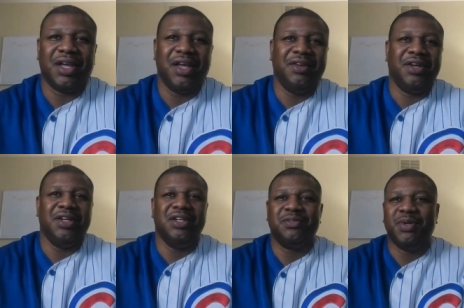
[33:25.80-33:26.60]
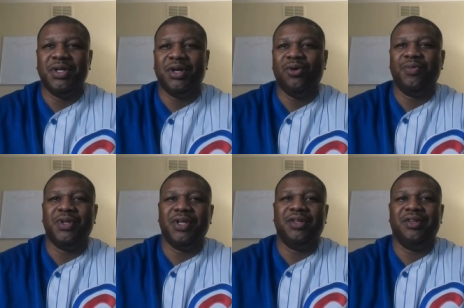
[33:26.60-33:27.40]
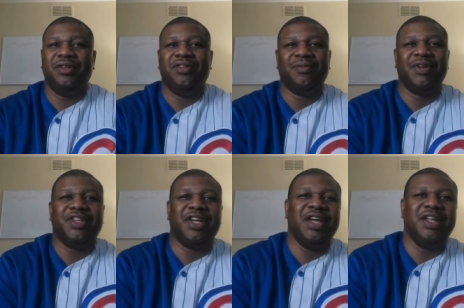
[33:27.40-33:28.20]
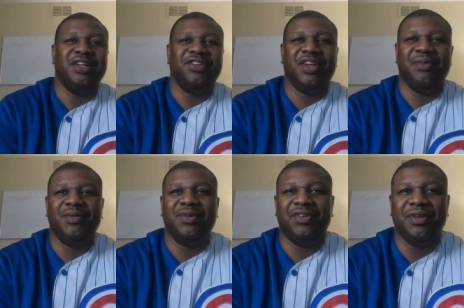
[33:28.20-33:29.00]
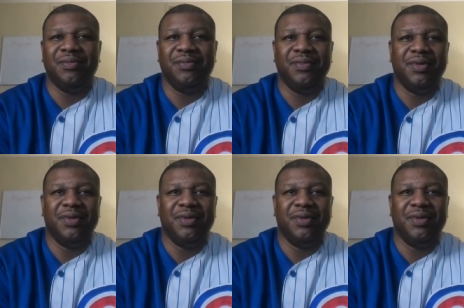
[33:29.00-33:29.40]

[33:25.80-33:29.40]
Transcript: gave the husband the opening to retain the championship.